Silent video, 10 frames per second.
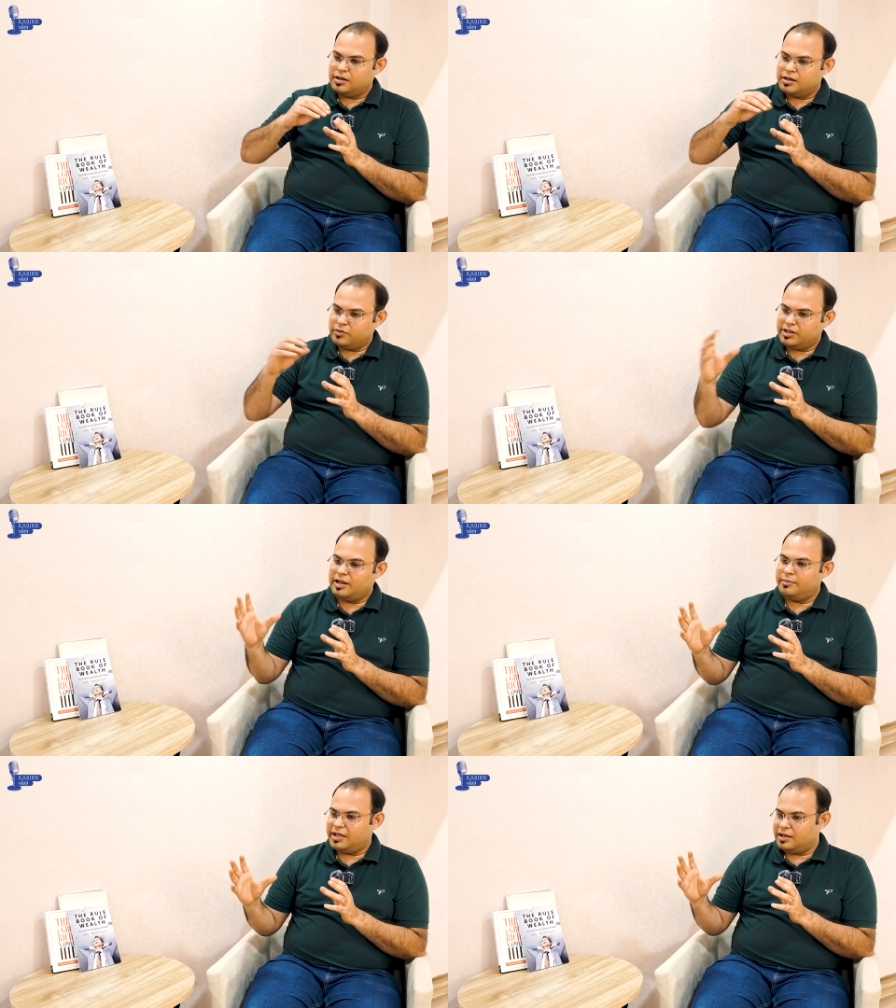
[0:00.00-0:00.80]
Now
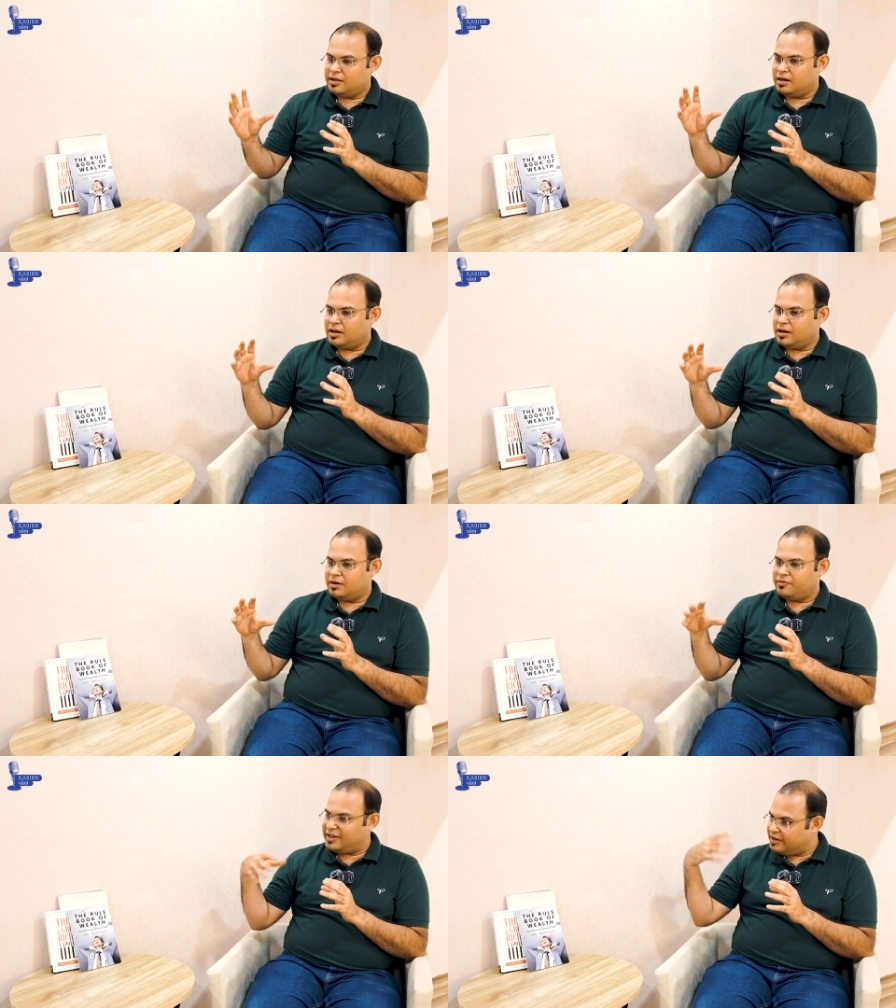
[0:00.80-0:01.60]
tell me,
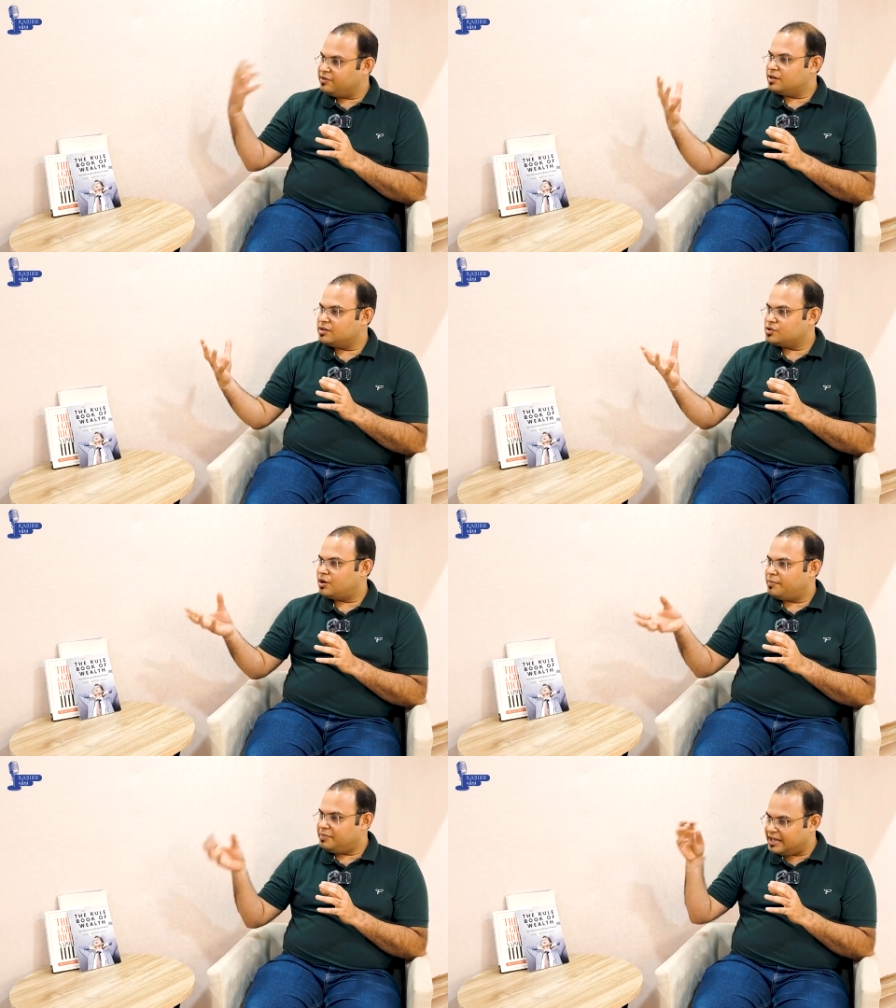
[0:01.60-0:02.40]
5 years you
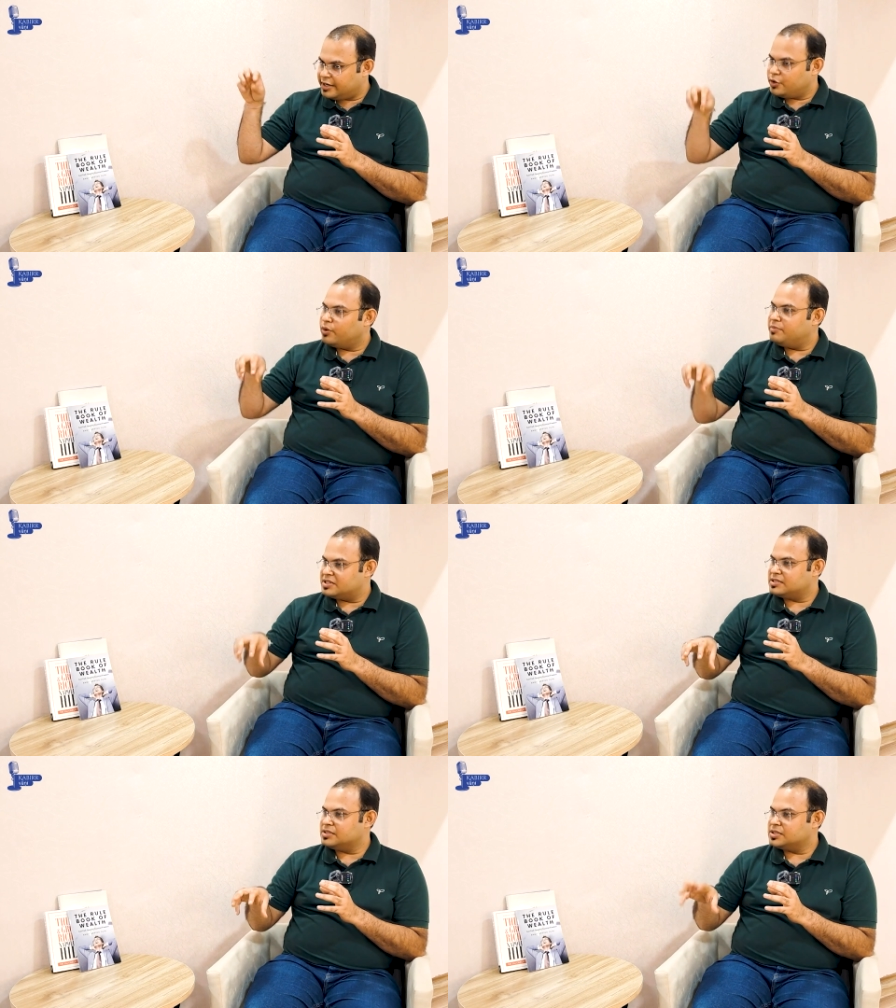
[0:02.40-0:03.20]
have been into a
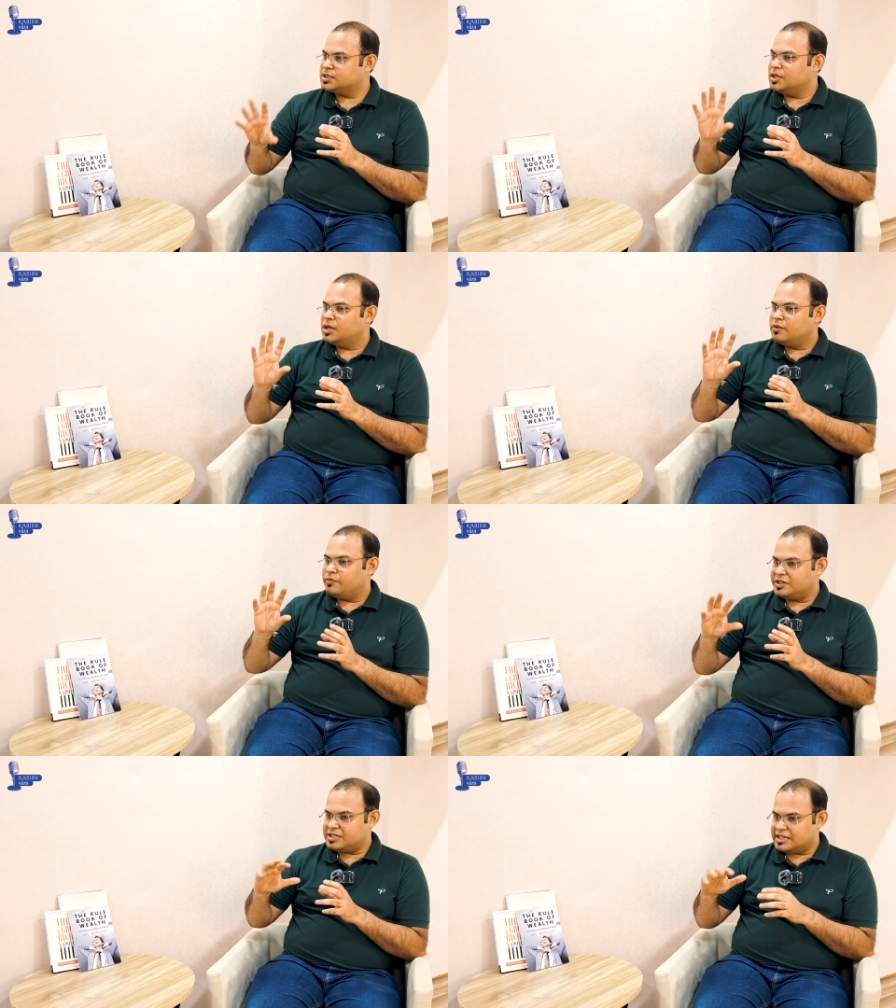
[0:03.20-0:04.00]
business
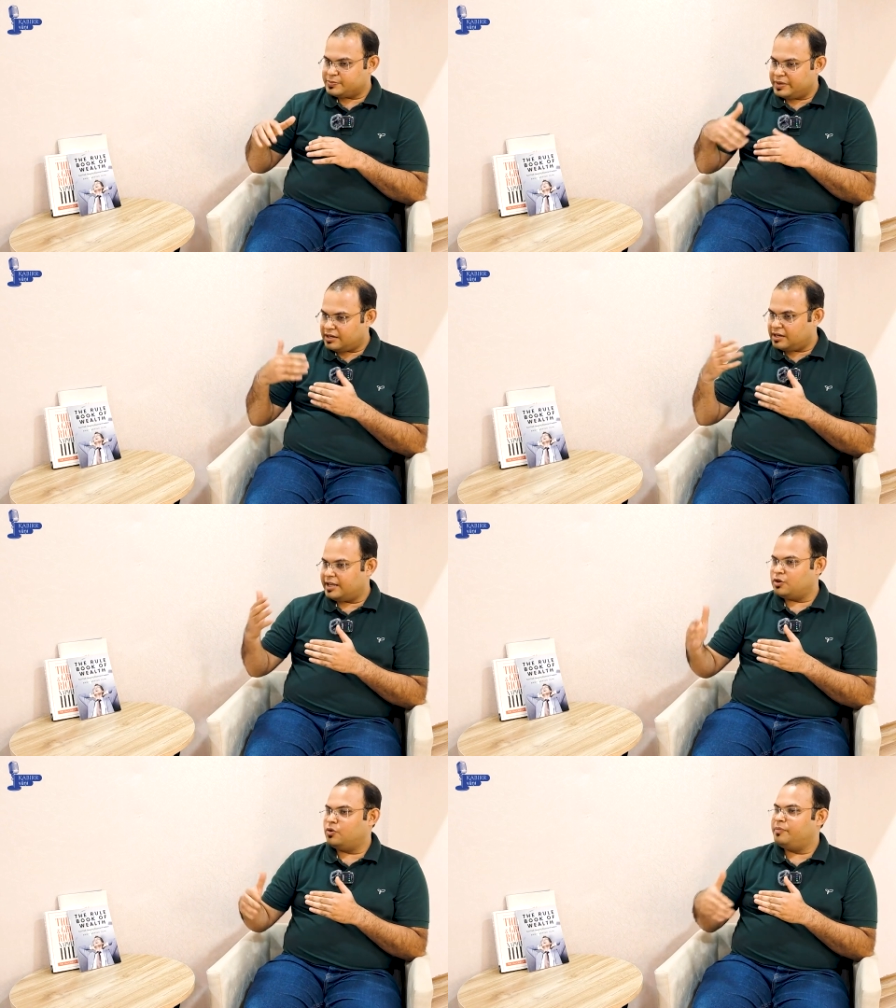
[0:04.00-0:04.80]
which has been
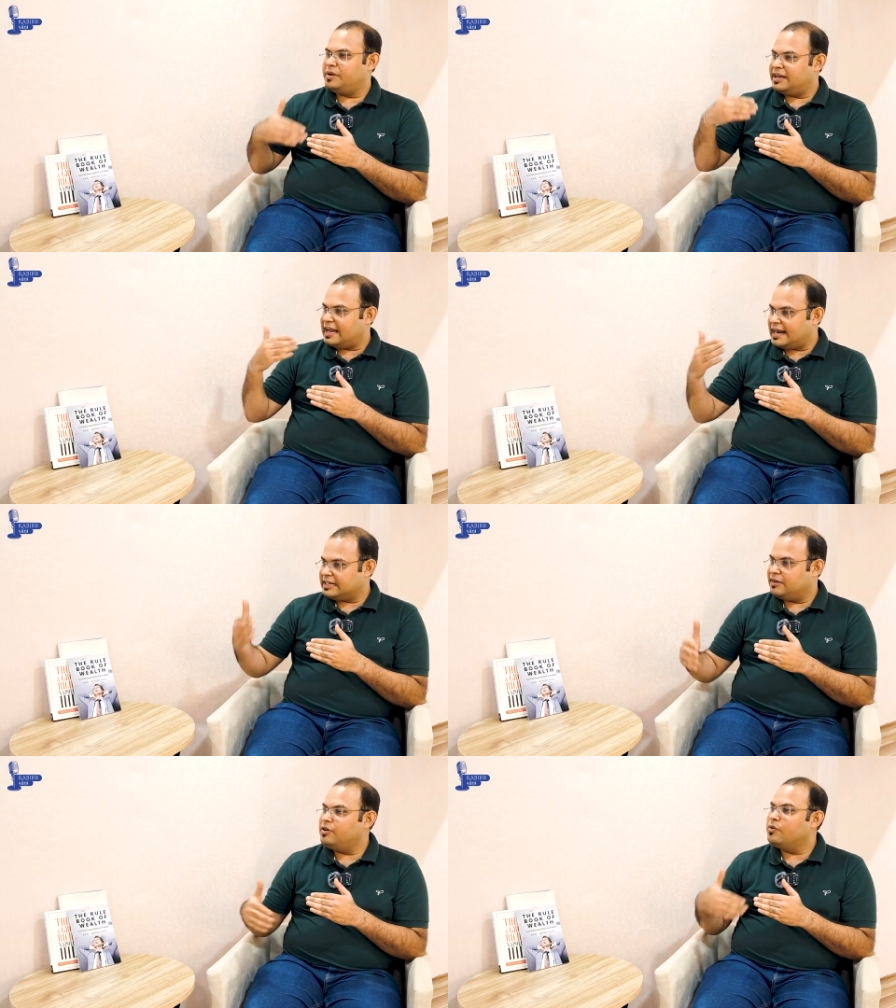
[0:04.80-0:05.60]
like, you have been
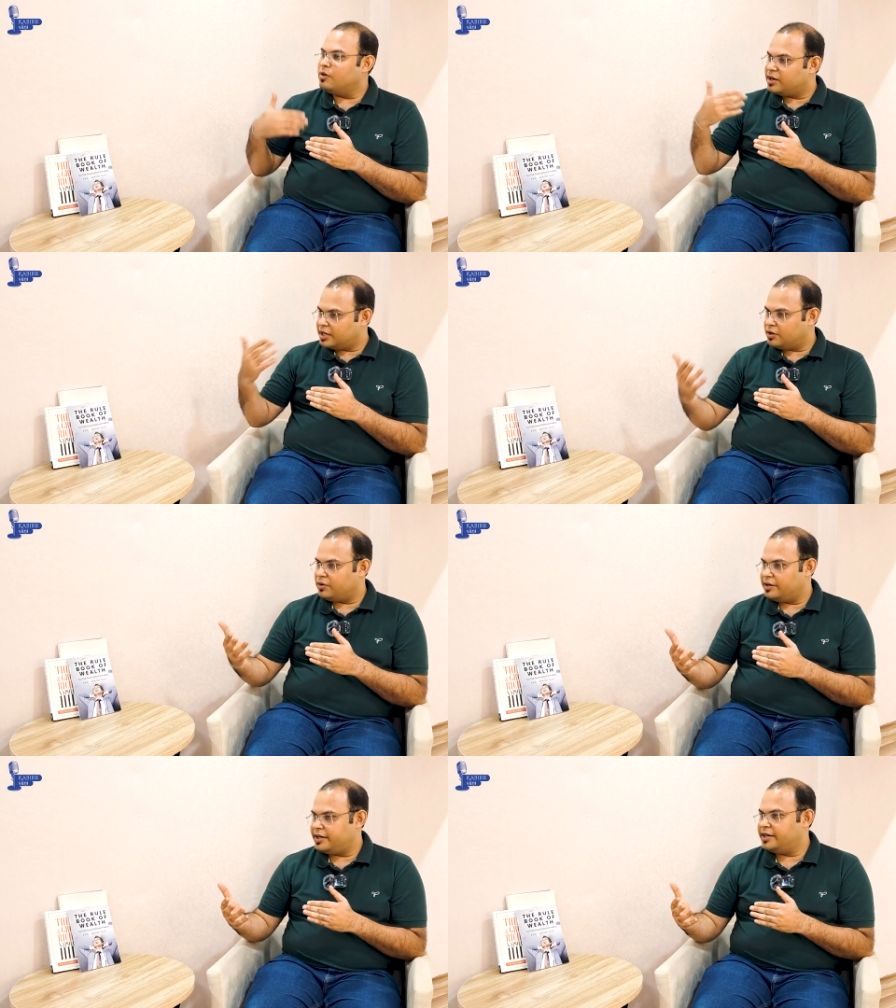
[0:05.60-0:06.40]
actively working
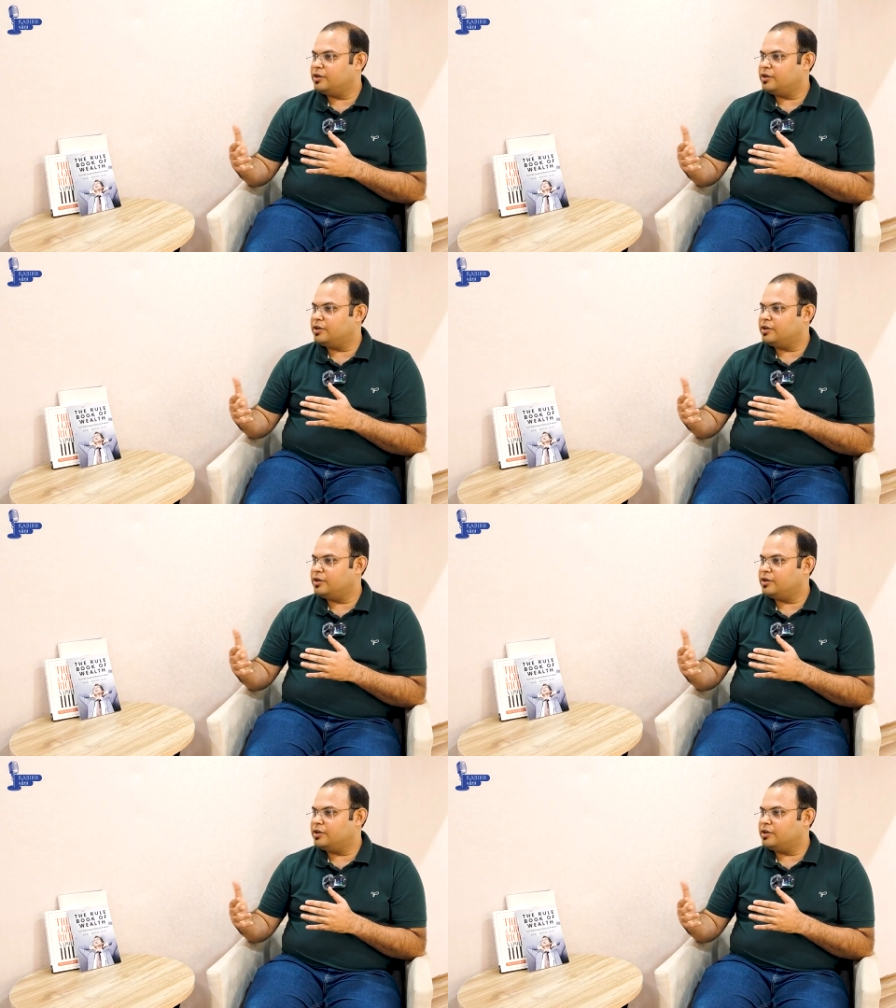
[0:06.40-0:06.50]
on it,